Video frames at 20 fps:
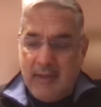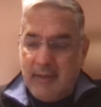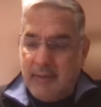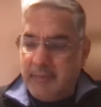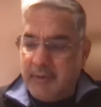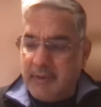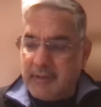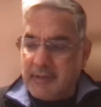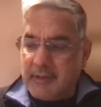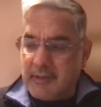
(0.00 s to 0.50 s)

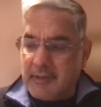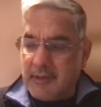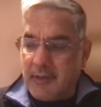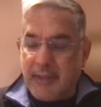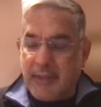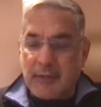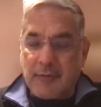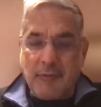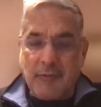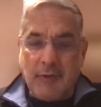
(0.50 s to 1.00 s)
But so
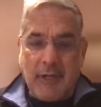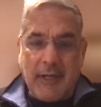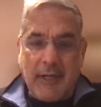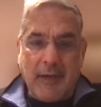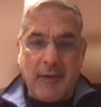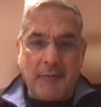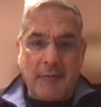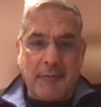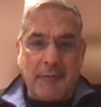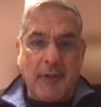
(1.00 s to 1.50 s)
that's really
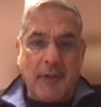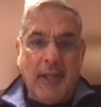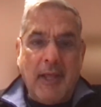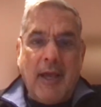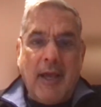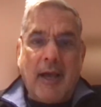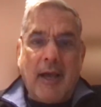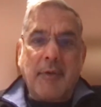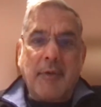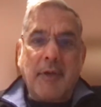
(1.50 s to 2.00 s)
helpful.
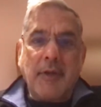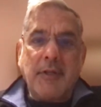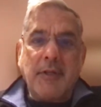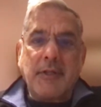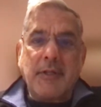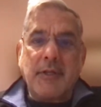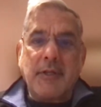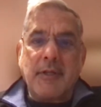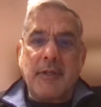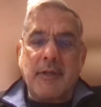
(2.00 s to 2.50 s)
I'm going to
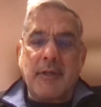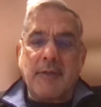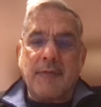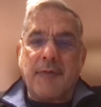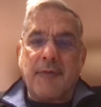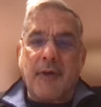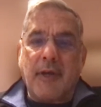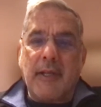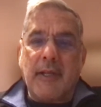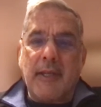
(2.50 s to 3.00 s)
turn
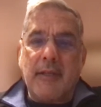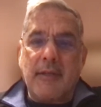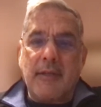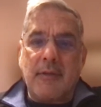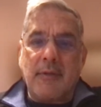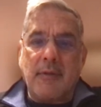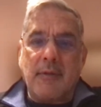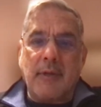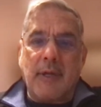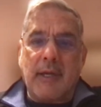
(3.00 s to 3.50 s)
finally
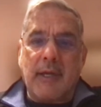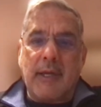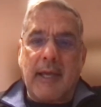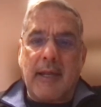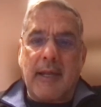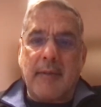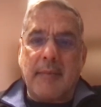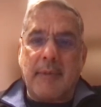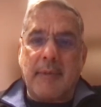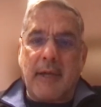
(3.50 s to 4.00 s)
to
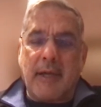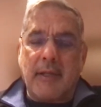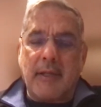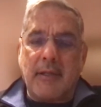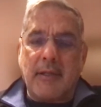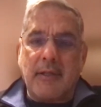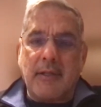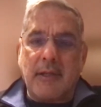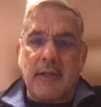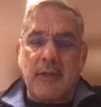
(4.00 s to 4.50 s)
Callum
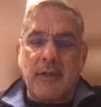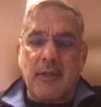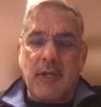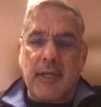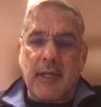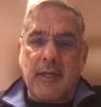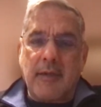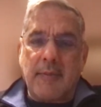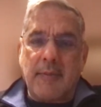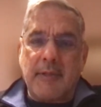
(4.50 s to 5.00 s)
and Jacob.